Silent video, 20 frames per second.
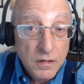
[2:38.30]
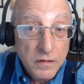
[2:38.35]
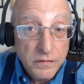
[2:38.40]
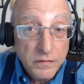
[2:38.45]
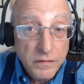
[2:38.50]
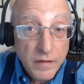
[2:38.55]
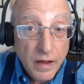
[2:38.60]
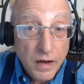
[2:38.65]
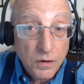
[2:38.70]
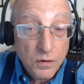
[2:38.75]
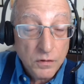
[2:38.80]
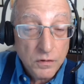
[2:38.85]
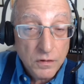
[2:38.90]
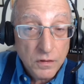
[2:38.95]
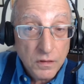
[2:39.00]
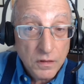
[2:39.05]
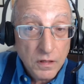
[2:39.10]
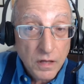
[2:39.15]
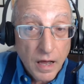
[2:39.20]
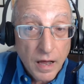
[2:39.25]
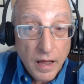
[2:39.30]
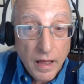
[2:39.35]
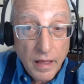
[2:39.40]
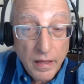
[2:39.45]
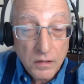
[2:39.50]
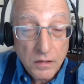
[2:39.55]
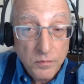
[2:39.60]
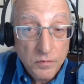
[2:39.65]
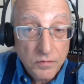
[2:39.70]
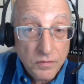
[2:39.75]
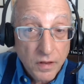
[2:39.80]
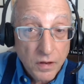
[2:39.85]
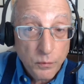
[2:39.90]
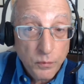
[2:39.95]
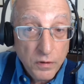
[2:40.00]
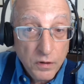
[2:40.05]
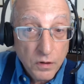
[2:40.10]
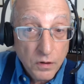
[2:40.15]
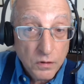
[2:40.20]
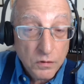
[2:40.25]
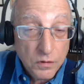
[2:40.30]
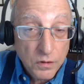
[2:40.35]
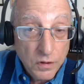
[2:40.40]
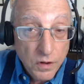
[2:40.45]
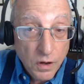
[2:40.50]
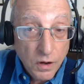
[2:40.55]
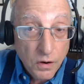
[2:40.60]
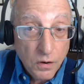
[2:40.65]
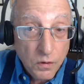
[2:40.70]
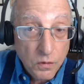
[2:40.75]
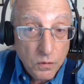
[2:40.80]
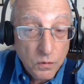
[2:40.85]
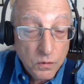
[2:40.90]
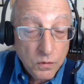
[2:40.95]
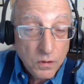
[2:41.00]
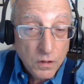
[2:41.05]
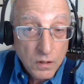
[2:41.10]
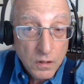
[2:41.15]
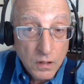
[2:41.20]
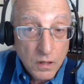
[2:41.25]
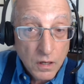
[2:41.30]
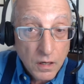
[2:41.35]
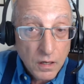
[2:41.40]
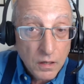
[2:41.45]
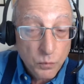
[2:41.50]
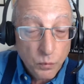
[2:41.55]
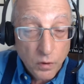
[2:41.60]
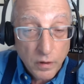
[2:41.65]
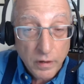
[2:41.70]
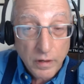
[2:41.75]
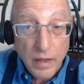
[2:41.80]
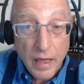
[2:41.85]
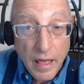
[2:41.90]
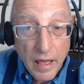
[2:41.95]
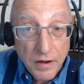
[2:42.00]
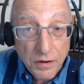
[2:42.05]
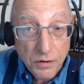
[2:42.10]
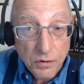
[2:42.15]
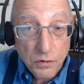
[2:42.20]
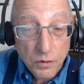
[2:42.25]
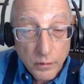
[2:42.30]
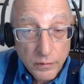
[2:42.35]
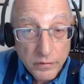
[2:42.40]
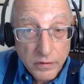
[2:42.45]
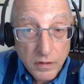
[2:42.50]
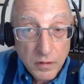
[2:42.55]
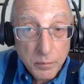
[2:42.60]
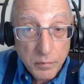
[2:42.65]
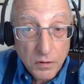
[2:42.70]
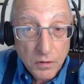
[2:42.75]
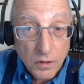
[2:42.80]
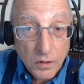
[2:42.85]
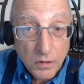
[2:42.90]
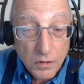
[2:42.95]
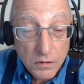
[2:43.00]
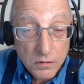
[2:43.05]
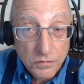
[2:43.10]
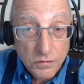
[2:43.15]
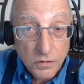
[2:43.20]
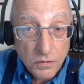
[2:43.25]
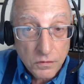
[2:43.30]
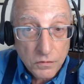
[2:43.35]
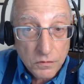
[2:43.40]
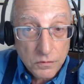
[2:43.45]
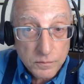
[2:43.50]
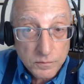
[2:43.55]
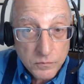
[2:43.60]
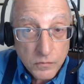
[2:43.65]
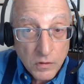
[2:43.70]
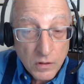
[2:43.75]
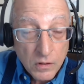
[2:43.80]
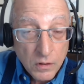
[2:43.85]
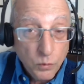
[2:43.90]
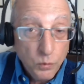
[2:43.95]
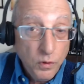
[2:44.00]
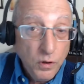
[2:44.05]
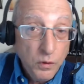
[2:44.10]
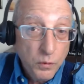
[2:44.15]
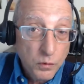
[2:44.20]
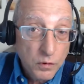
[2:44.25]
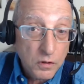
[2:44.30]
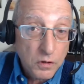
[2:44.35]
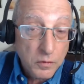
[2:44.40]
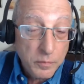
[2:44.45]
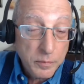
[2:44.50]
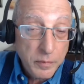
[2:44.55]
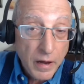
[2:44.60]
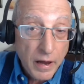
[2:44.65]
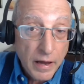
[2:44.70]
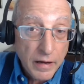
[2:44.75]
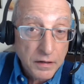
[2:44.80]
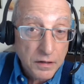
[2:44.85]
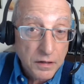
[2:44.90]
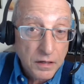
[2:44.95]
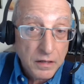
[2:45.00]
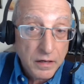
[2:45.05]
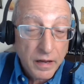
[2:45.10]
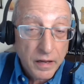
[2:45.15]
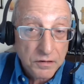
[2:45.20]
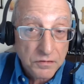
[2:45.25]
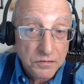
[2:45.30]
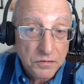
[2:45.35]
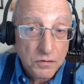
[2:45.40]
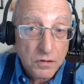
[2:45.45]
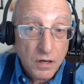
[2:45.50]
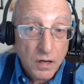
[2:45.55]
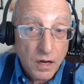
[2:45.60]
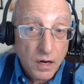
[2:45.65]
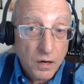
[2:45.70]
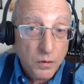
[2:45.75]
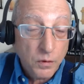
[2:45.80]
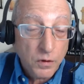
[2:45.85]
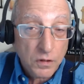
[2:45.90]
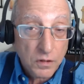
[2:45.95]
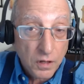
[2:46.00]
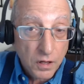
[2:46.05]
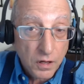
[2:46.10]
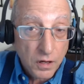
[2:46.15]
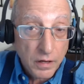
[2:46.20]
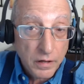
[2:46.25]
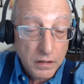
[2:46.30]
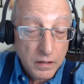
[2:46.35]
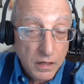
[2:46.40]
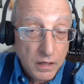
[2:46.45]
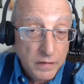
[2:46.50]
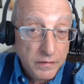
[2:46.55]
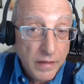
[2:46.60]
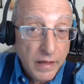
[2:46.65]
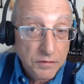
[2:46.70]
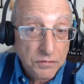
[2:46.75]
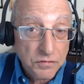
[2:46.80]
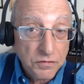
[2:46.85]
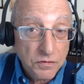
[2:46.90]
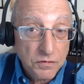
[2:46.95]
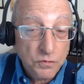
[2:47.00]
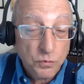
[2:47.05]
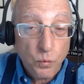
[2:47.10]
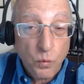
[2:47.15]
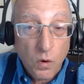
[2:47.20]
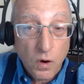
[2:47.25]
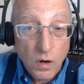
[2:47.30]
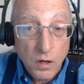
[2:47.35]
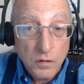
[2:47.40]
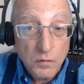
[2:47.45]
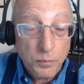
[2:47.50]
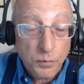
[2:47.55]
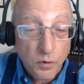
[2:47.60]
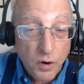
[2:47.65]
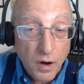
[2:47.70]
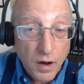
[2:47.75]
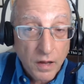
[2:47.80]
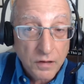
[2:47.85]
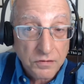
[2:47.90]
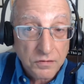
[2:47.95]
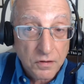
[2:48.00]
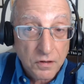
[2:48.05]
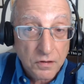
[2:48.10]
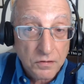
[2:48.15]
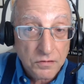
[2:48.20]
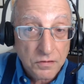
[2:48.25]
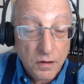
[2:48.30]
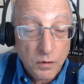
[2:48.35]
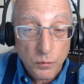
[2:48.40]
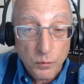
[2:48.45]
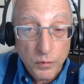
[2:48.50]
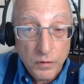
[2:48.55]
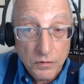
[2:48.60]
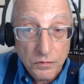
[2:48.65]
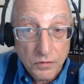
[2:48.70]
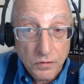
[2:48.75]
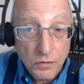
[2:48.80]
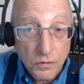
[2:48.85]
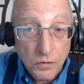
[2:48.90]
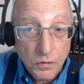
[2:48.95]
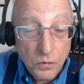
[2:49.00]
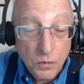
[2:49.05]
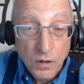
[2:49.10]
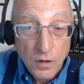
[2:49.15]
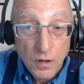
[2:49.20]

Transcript: Now, the items that we don't know what category they belong to, we will go back and ask our client. And that's just one process that we do